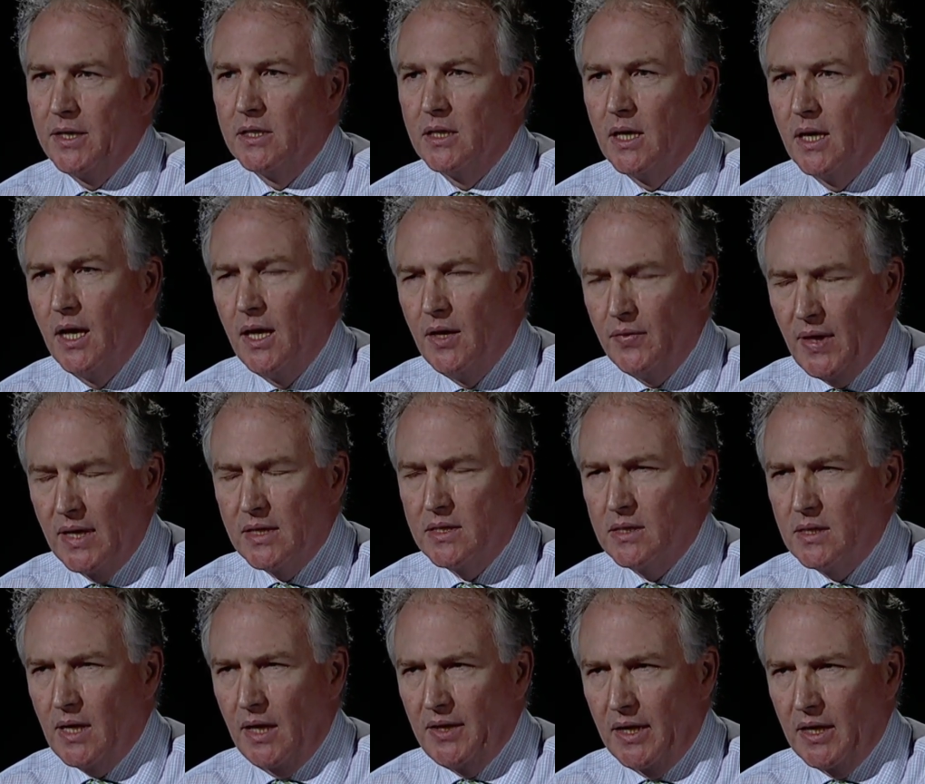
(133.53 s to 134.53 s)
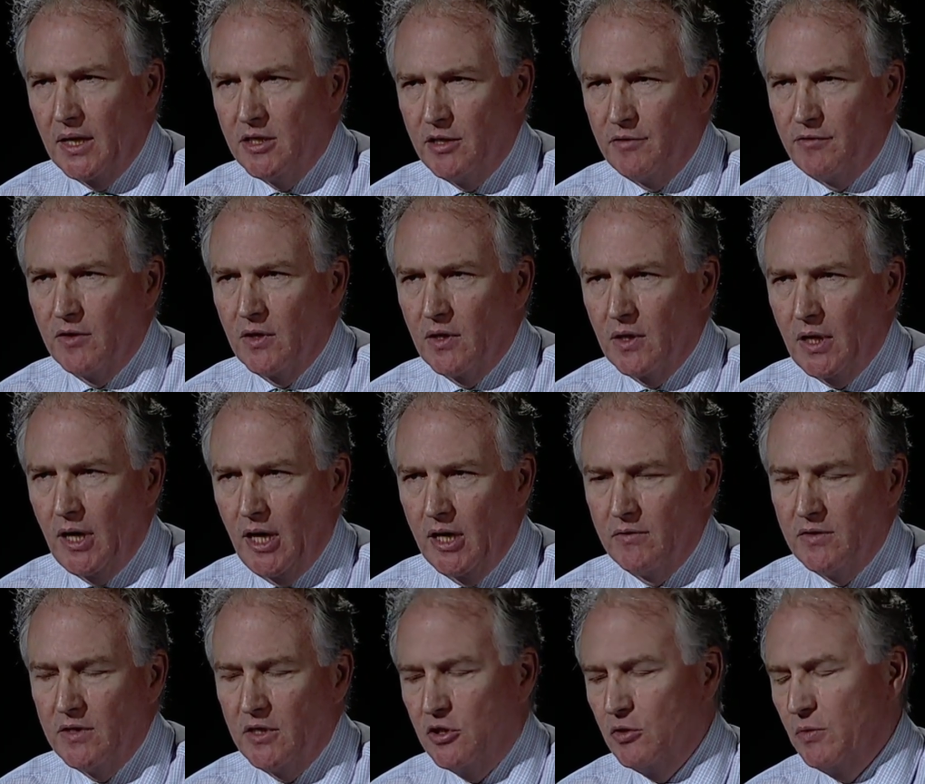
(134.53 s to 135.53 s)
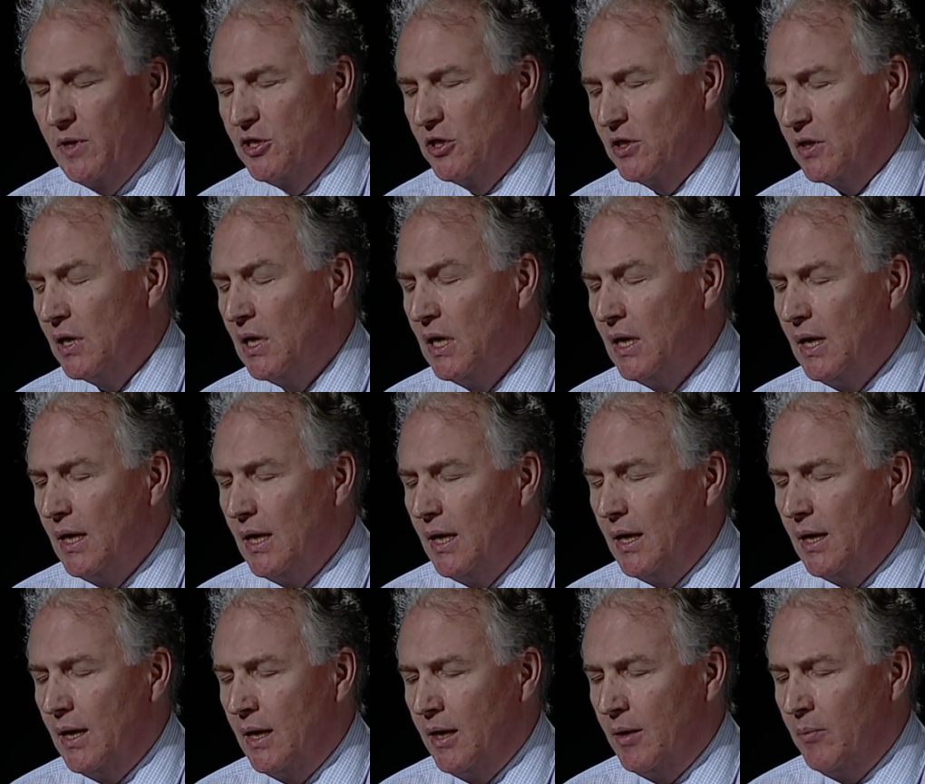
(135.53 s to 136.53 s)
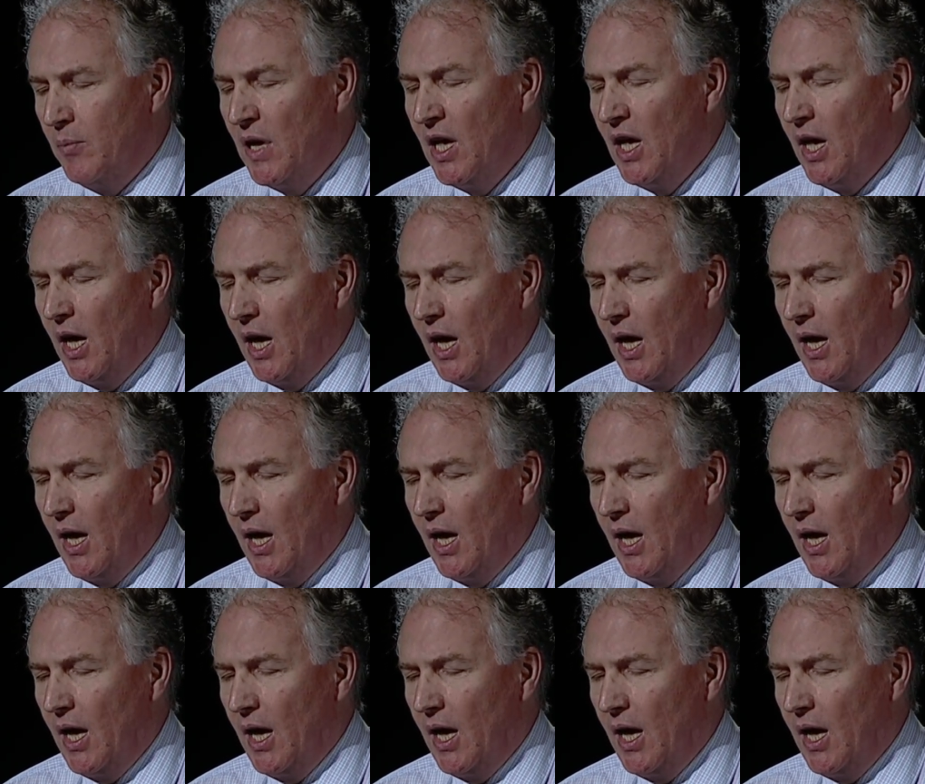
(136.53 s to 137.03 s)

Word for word: And that's, I think, a different kind of situation. Um,